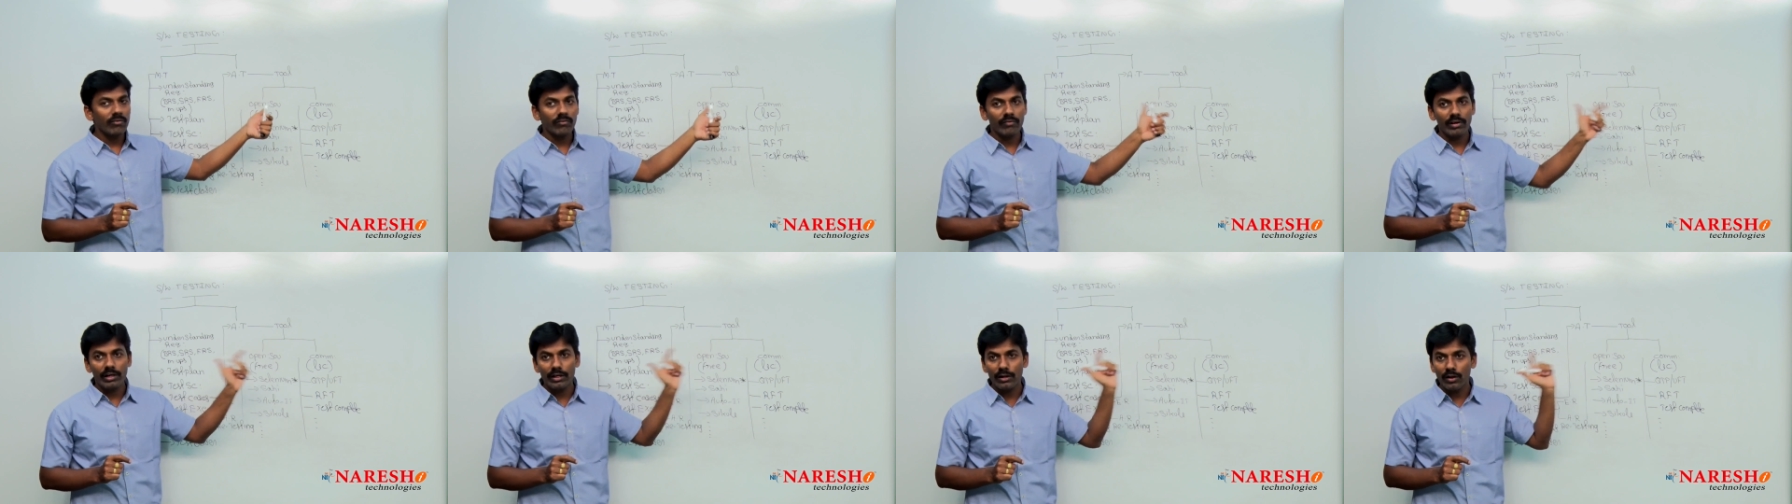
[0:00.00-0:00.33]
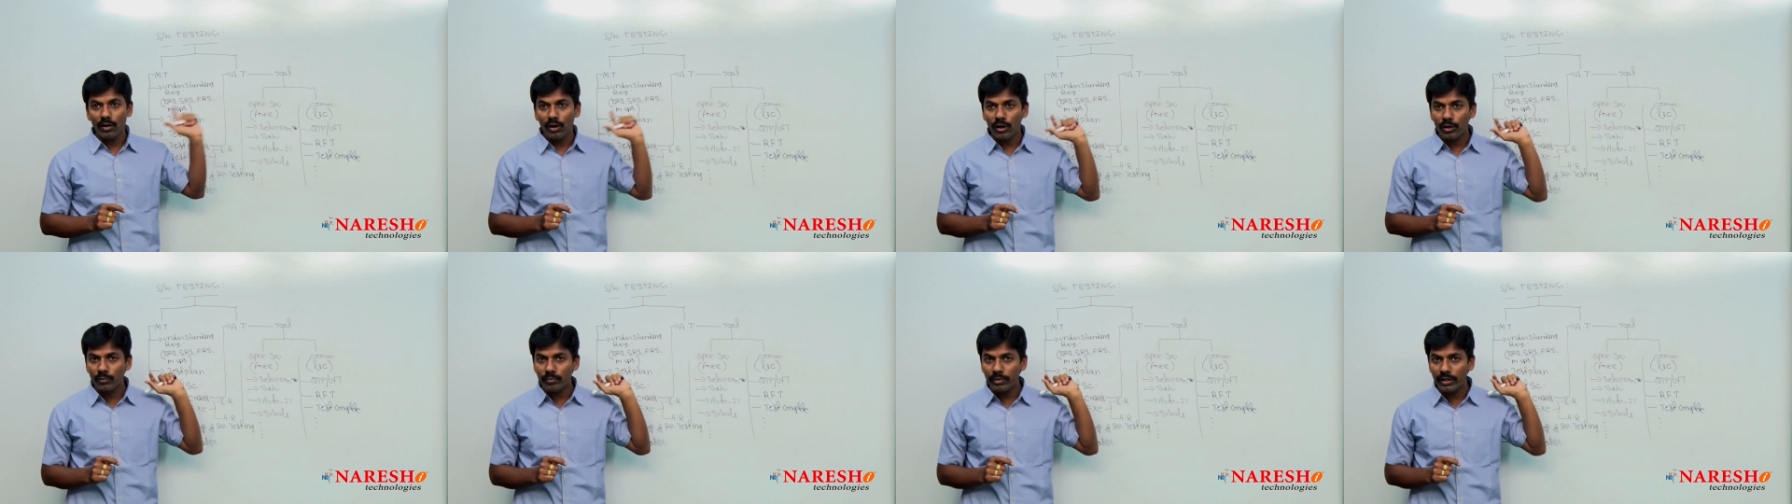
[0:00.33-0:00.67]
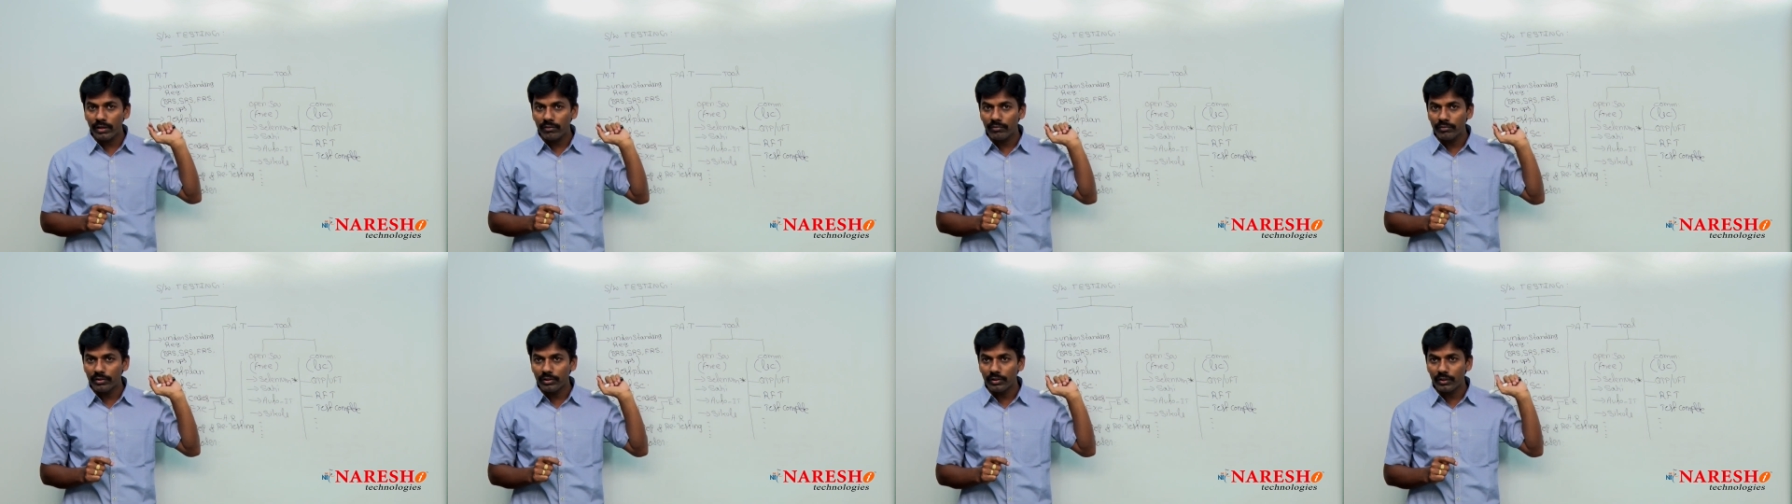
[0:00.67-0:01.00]
will not
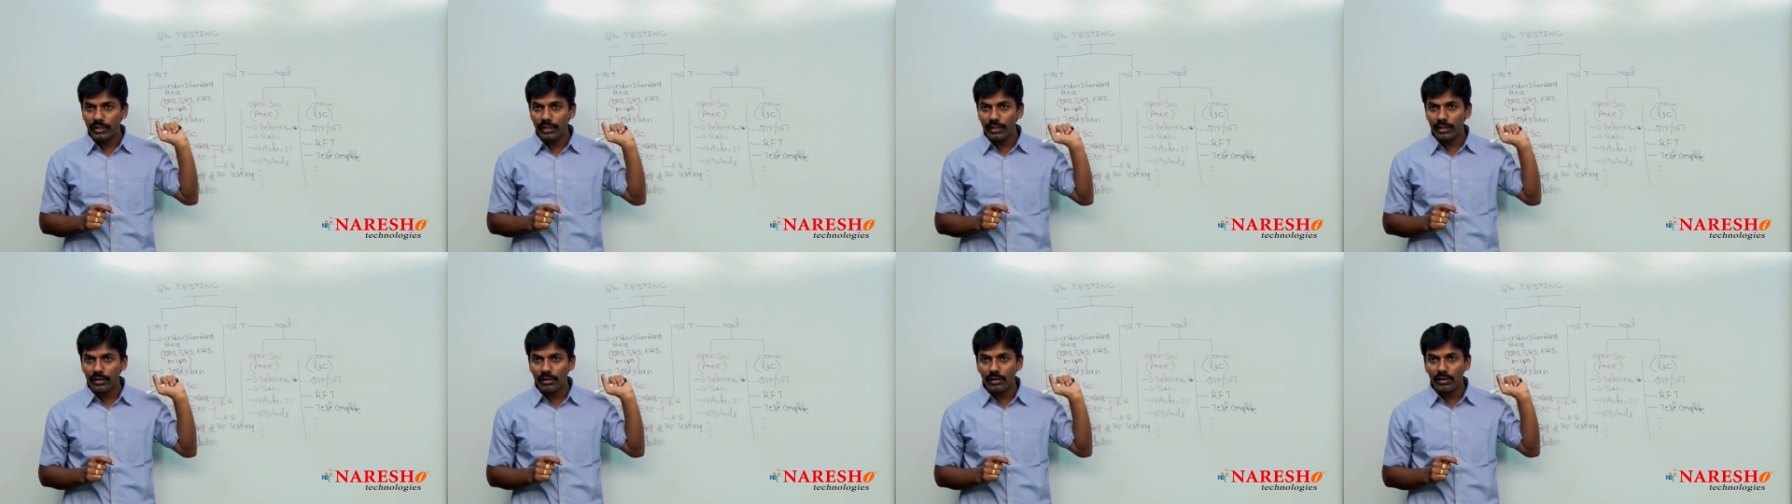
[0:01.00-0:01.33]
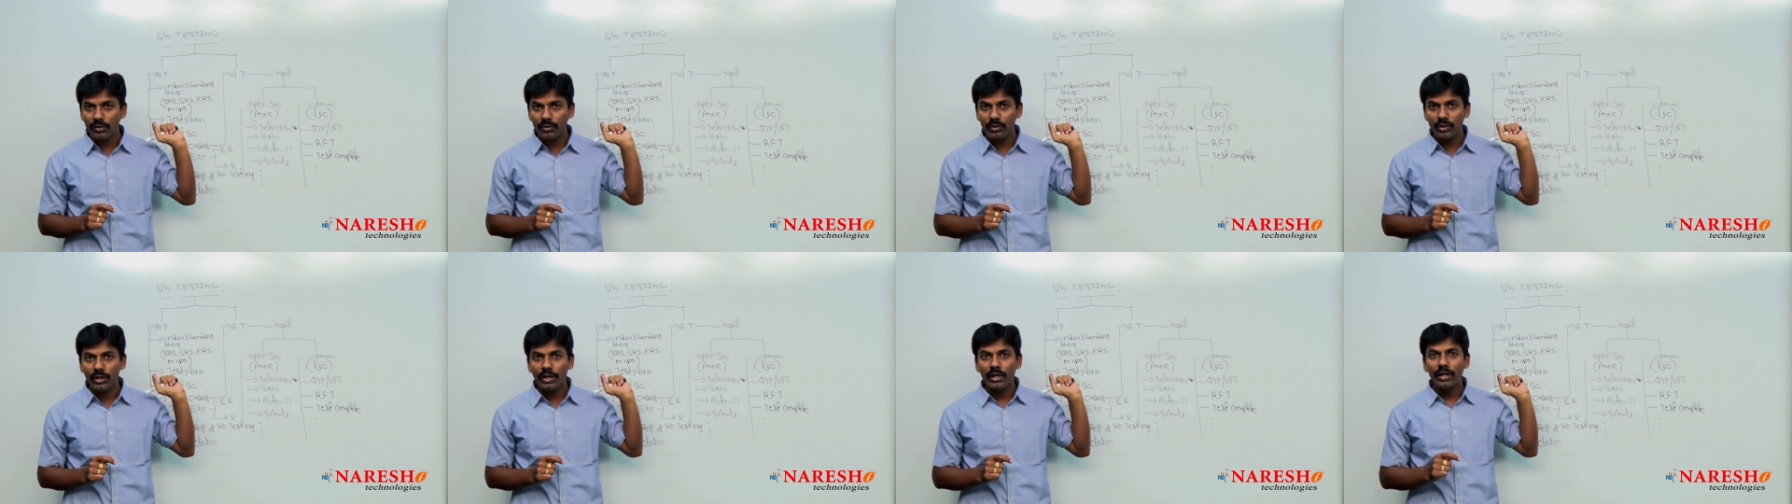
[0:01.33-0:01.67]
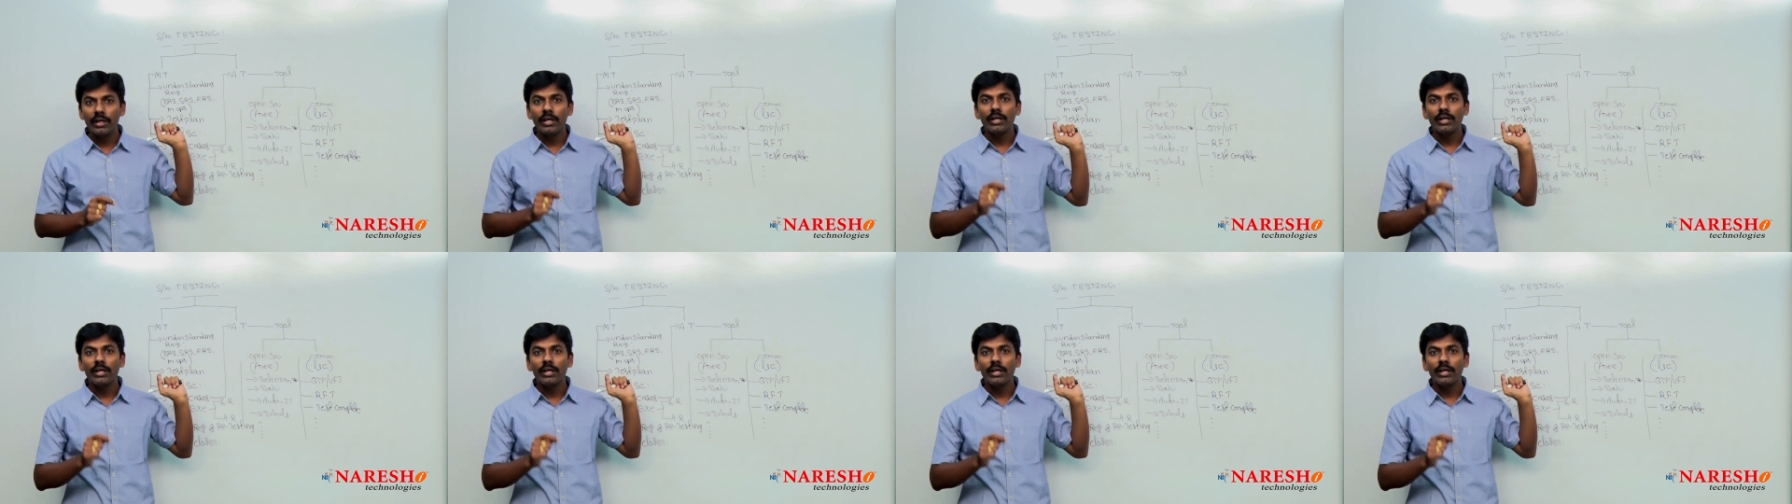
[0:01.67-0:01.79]
be working out.